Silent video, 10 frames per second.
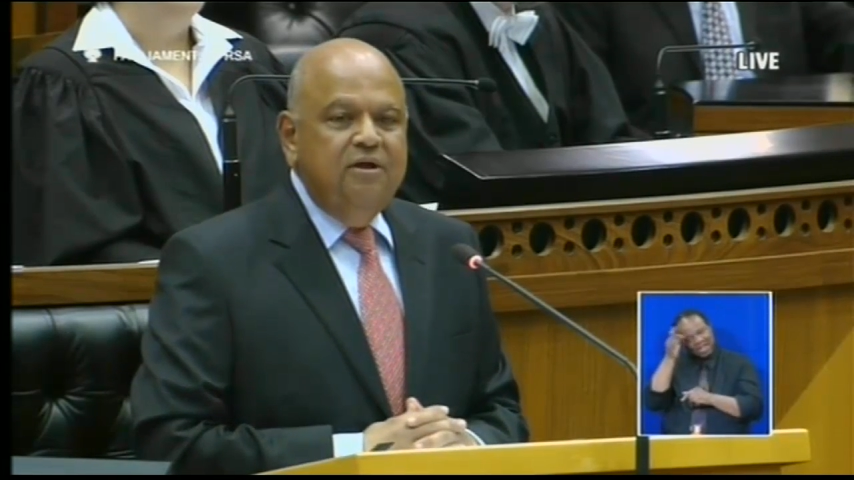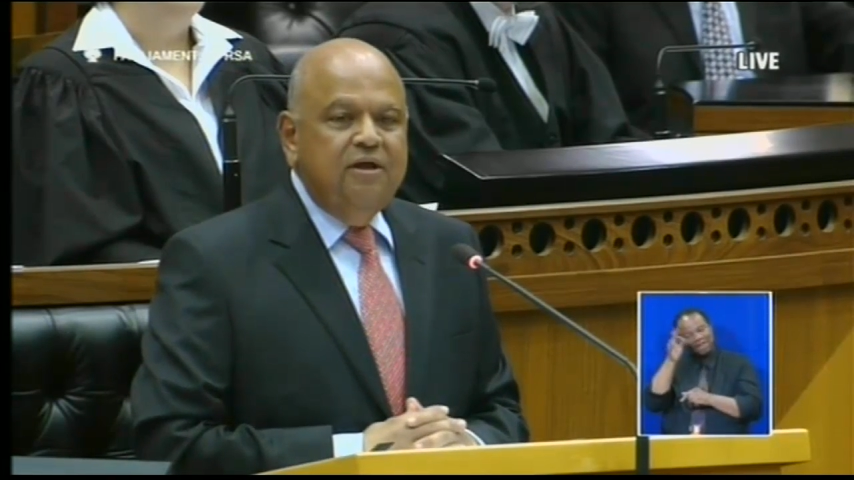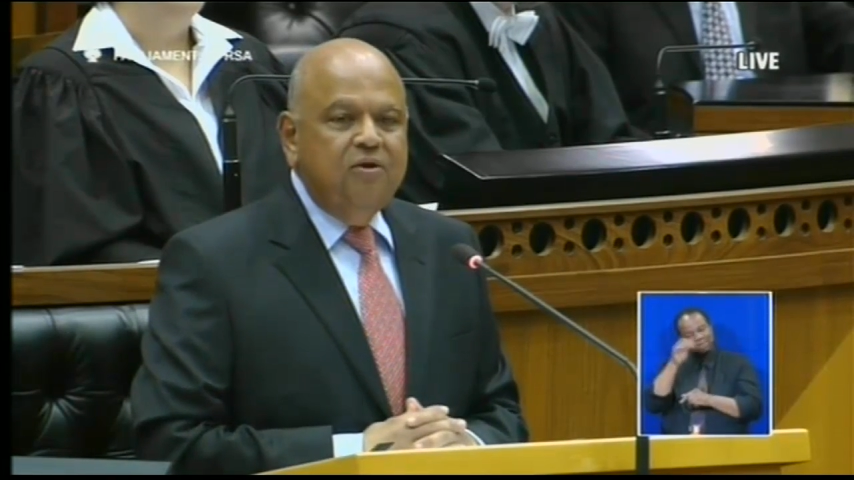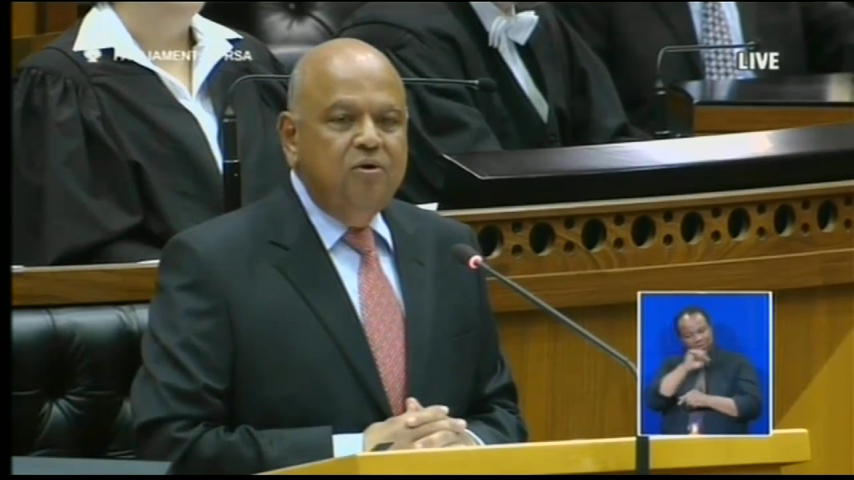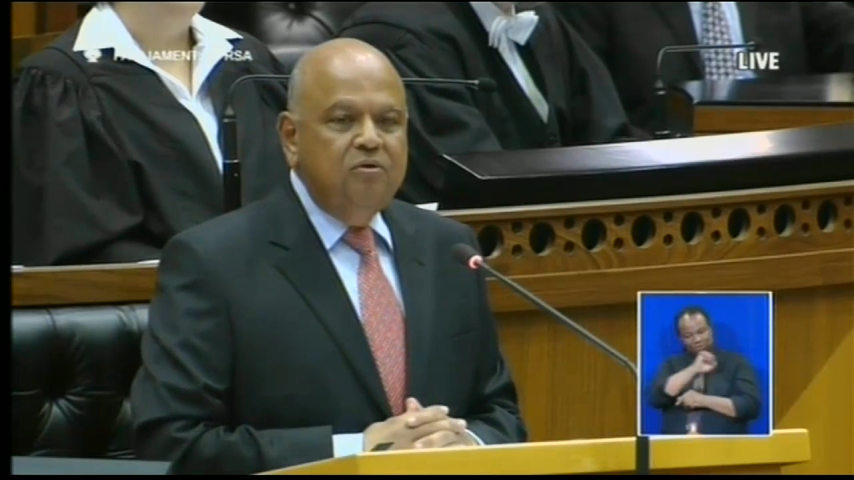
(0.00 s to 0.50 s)

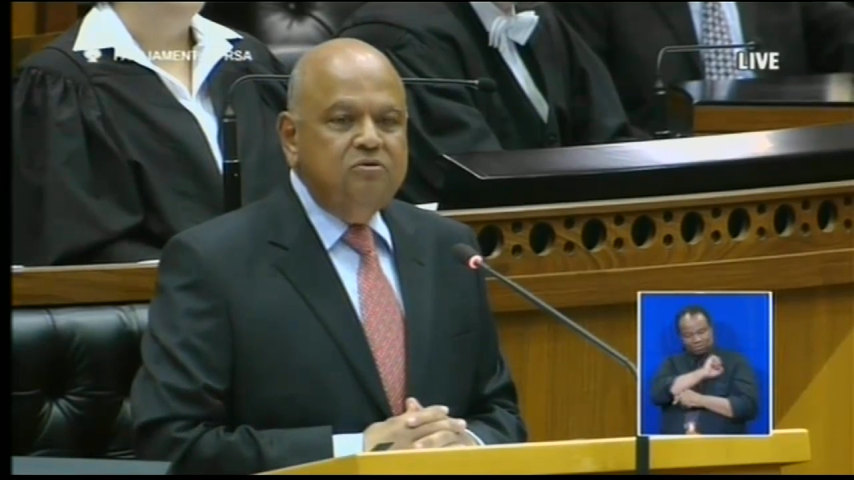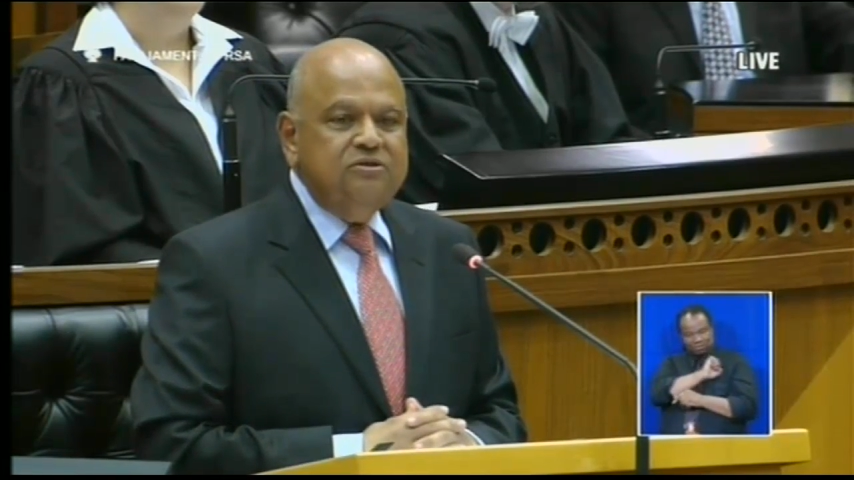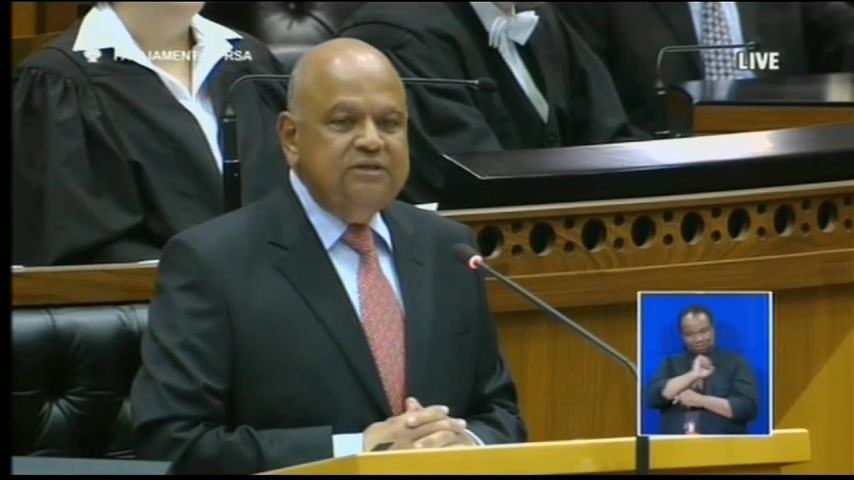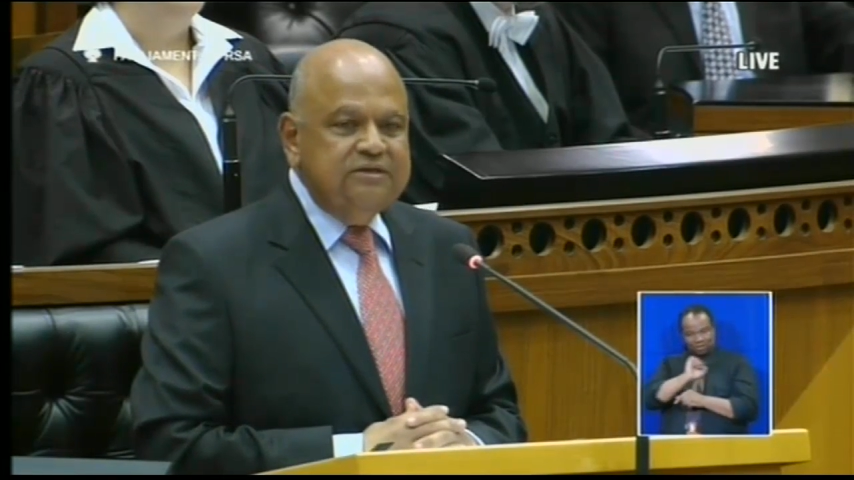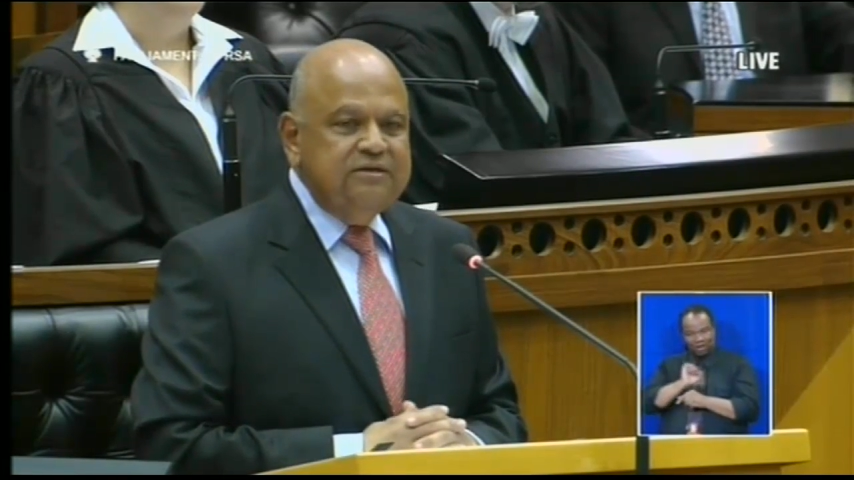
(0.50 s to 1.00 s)
that go to
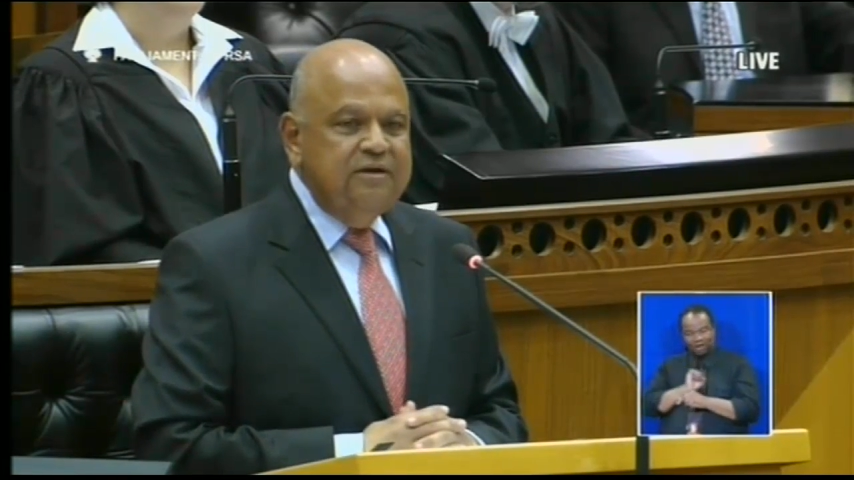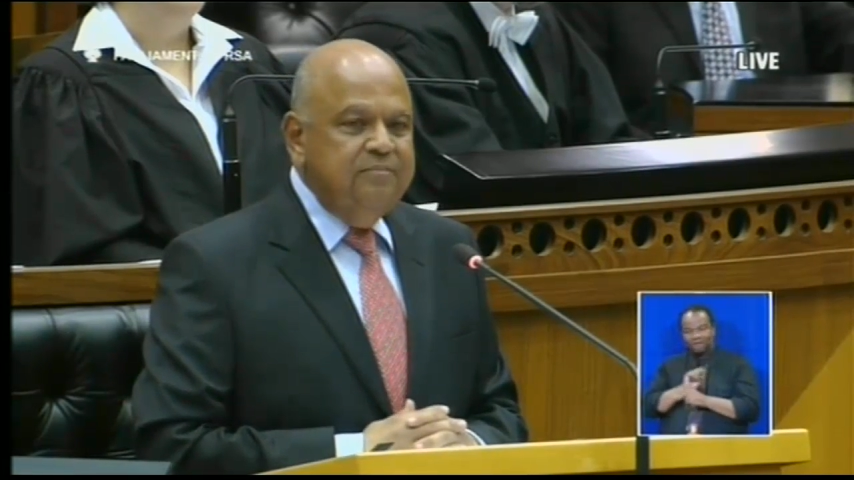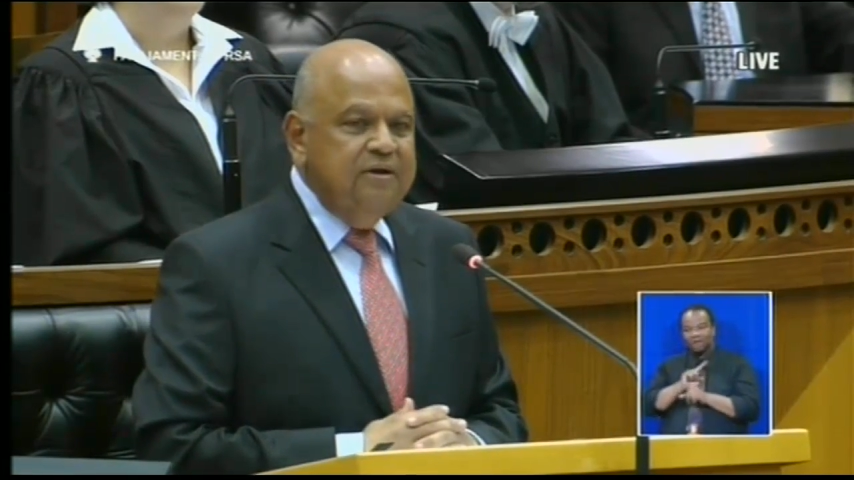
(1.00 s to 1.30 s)
16